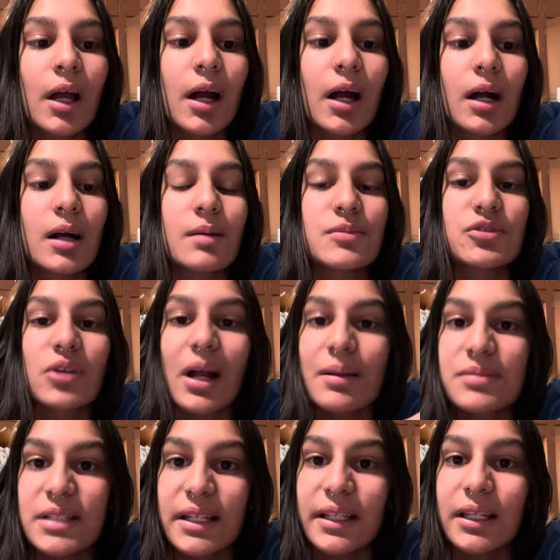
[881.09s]
um, so I'm
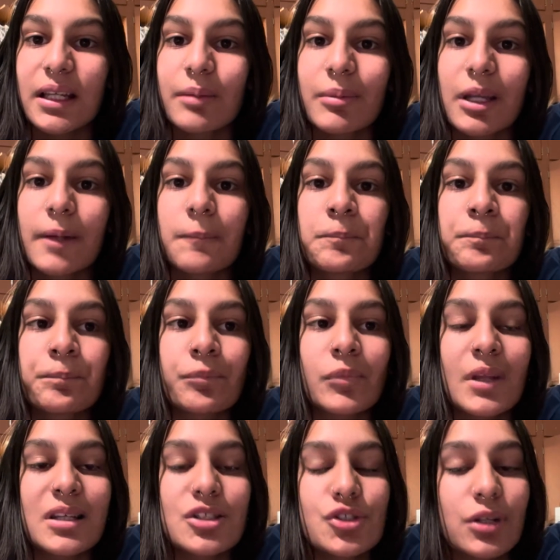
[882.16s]
taking him in,
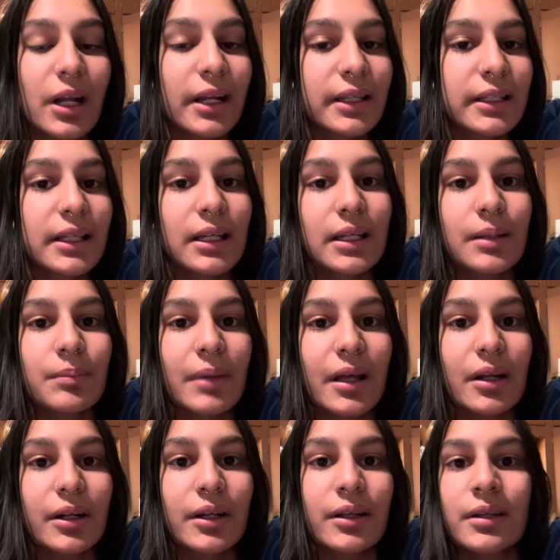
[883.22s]
trying to get him
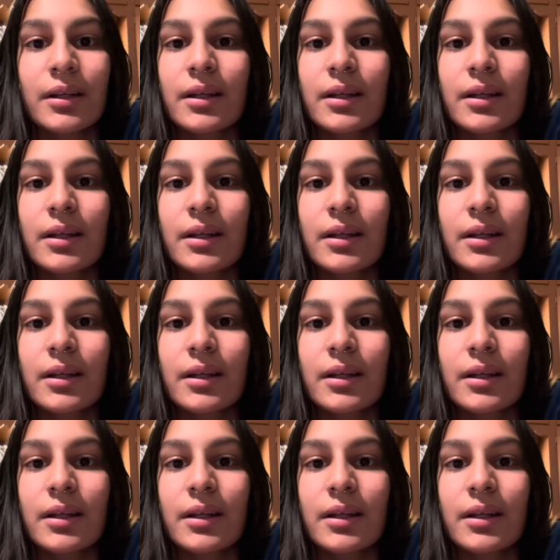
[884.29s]
better.